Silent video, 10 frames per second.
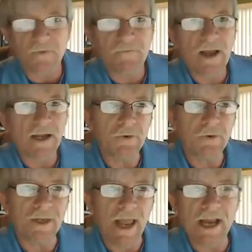In fact,
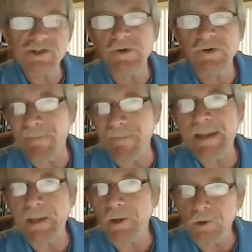you can actually
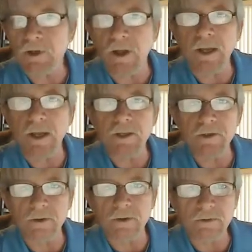make it look like
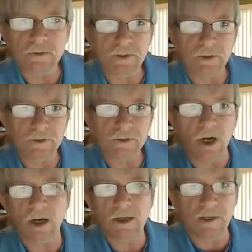you're
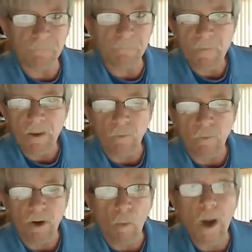talking
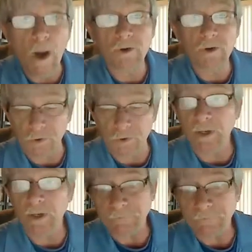while you're
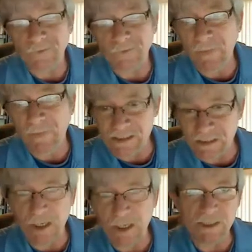reading. Now,
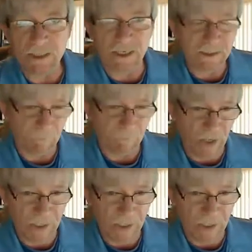some of that might take some